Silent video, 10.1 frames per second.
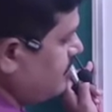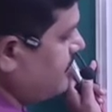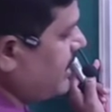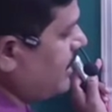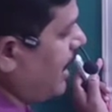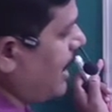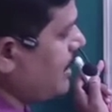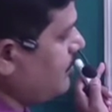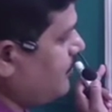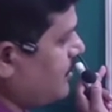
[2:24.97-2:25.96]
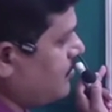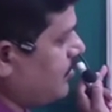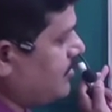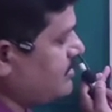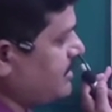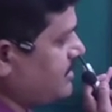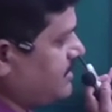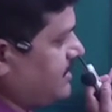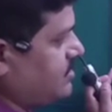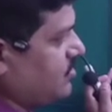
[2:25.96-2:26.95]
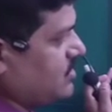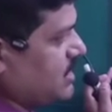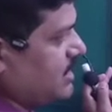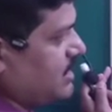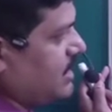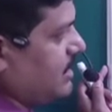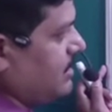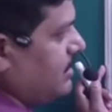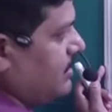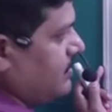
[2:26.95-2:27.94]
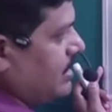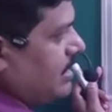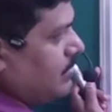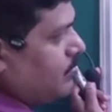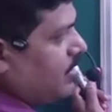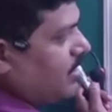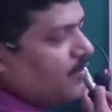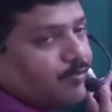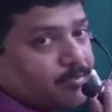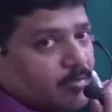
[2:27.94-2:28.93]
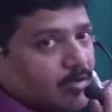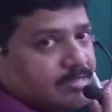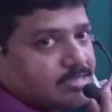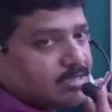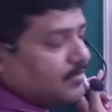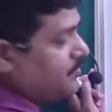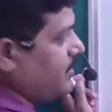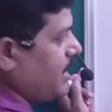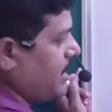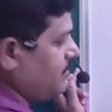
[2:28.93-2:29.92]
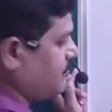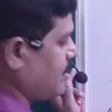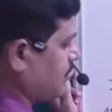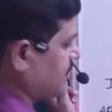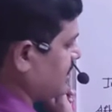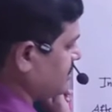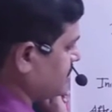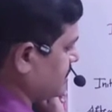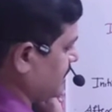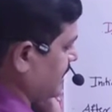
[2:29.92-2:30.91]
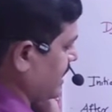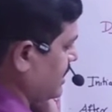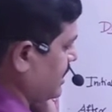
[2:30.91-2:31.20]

When alpha moles is dissociated, the number of moles of A formed is n